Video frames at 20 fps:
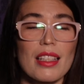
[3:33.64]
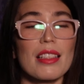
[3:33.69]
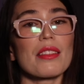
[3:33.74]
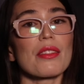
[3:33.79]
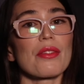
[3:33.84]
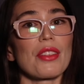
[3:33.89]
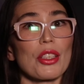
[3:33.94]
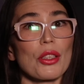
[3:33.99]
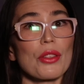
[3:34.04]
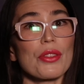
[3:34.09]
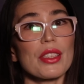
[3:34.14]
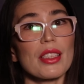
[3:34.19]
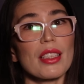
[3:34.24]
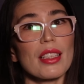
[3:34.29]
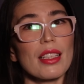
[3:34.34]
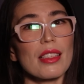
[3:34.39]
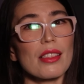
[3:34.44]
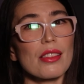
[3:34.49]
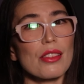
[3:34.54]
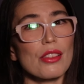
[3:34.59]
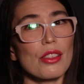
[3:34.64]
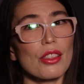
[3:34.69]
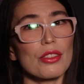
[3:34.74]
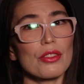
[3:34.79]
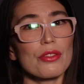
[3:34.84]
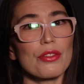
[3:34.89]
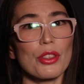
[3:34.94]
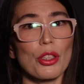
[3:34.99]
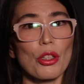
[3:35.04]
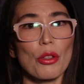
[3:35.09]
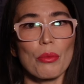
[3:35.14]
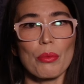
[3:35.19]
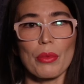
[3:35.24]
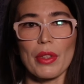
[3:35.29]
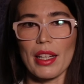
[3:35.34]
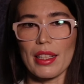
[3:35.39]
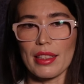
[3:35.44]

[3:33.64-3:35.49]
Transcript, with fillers: Swarovski has turned from